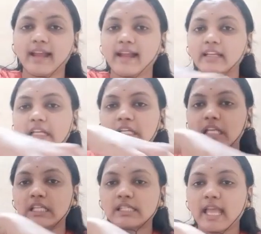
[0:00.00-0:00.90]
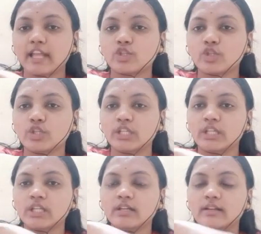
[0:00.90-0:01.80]
and it is
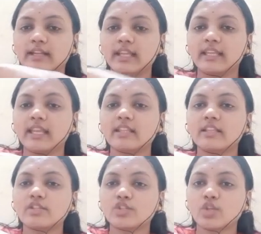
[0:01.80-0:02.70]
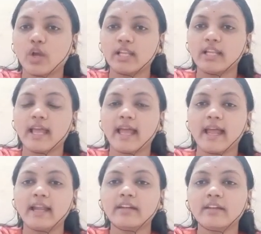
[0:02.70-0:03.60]
actually digging the soil
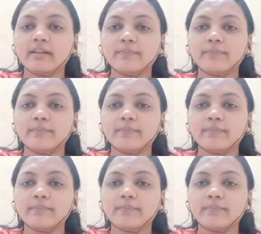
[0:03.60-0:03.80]
and